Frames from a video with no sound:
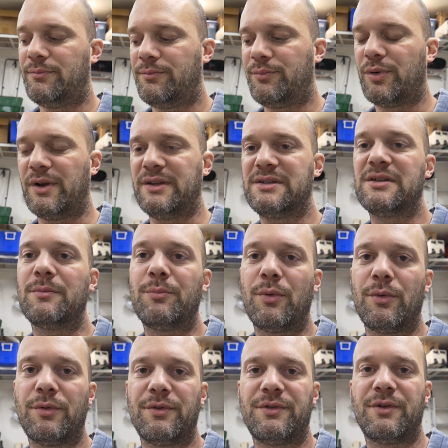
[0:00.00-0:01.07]
pretty
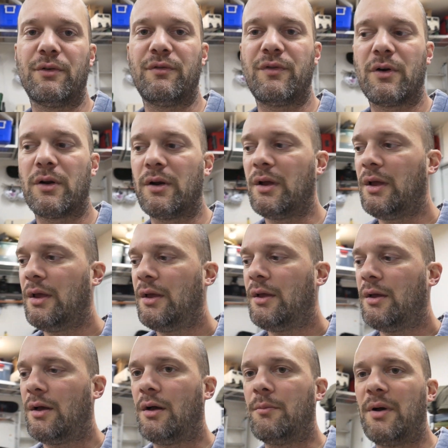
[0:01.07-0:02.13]
simple so far.
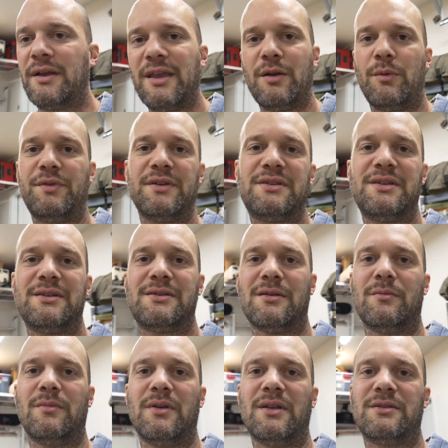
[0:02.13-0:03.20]
Um, again with this
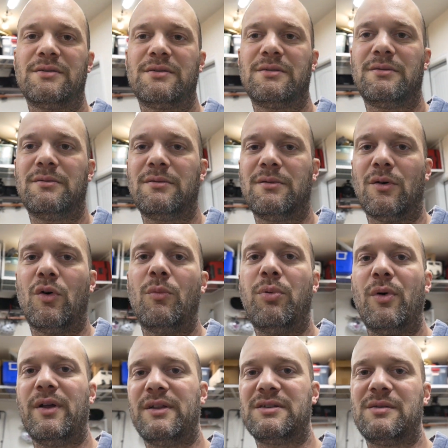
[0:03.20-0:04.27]
system, it's the whole
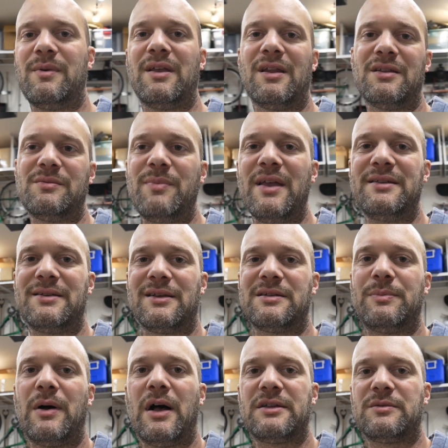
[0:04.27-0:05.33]
point is to make it as basic
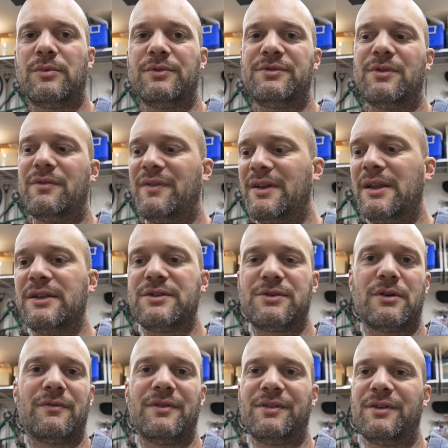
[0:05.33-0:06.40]
as possible. So if I need to
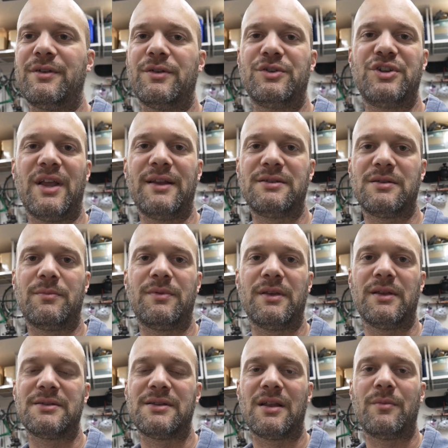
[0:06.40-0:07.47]
service it or change
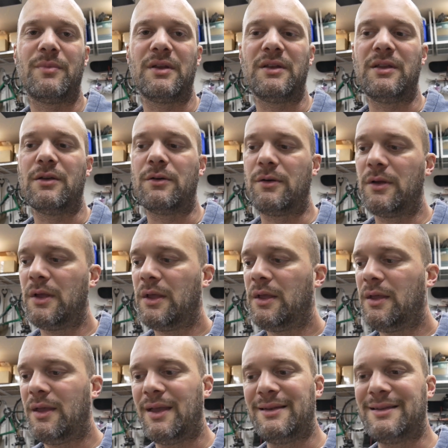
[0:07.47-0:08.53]
something, it's not a big deal.
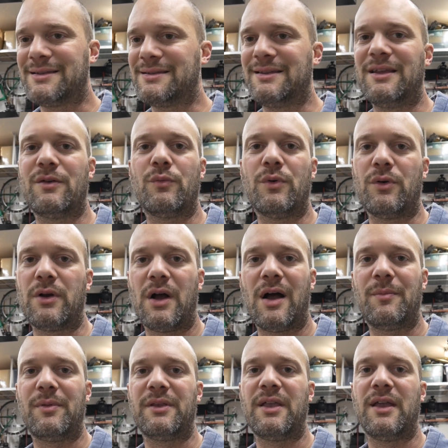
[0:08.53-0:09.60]
It doesn't get real
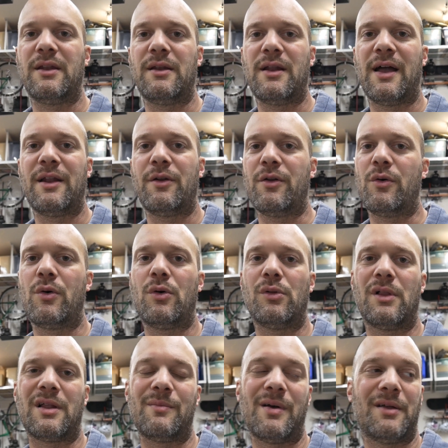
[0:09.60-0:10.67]
complicated. I don't know a whole
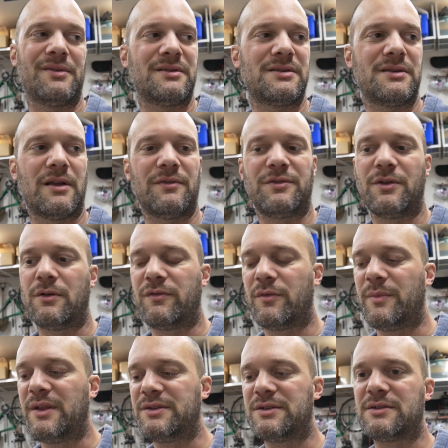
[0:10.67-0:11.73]
lot about this stuff, so
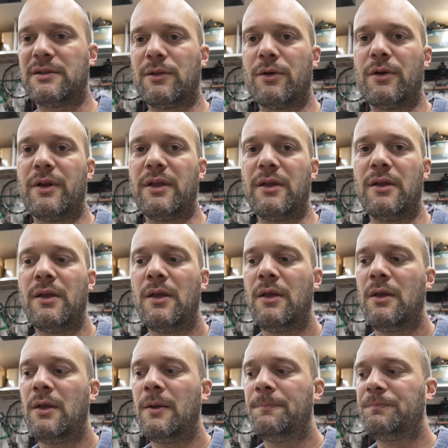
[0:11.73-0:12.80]
for me it's just learning.
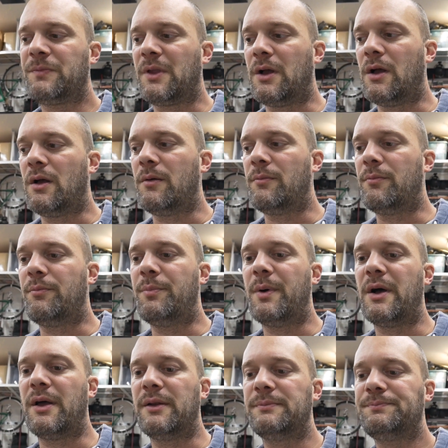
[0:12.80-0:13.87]
Um,
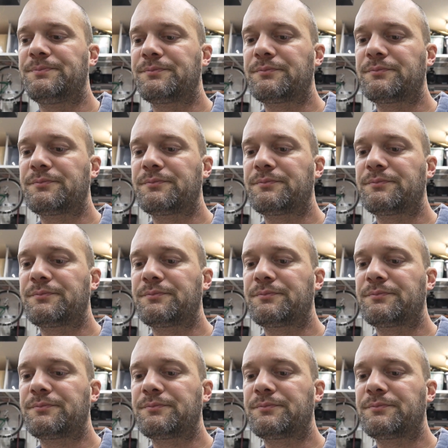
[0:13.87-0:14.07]
but